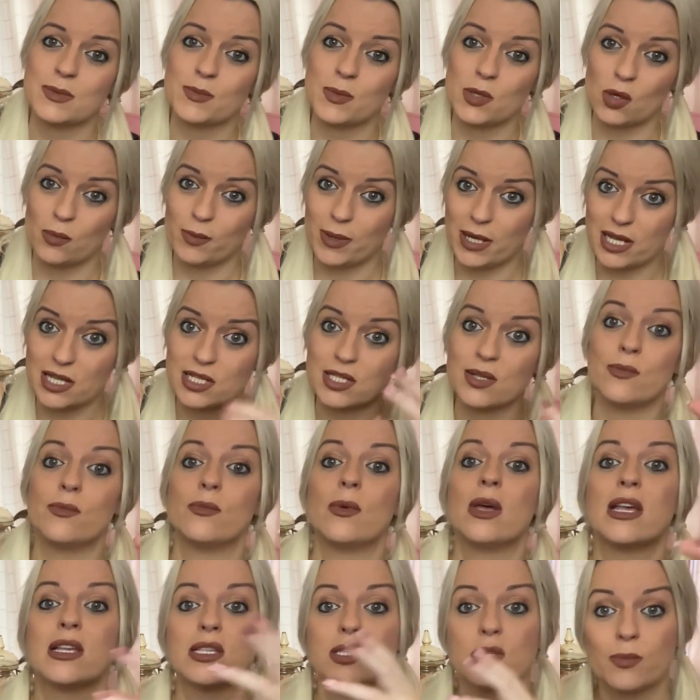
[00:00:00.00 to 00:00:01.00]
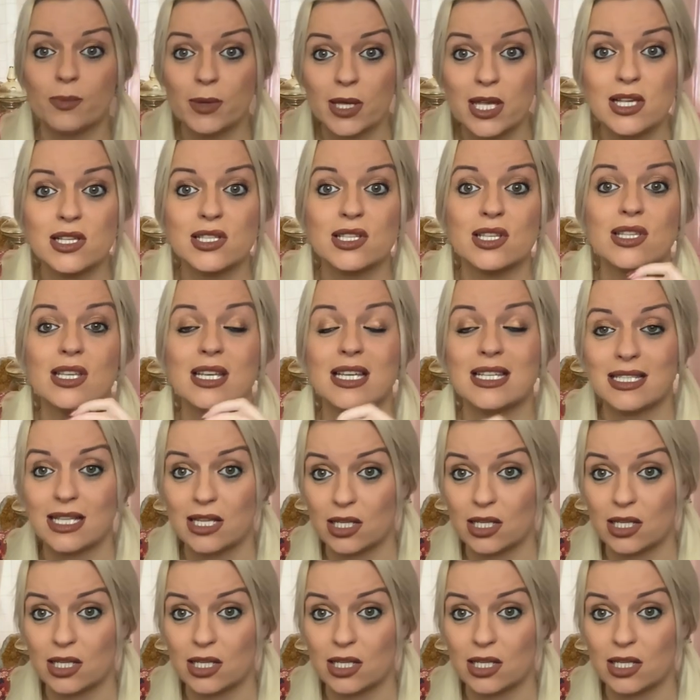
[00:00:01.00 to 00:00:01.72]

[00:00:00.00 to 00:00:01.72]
but your person is the person that is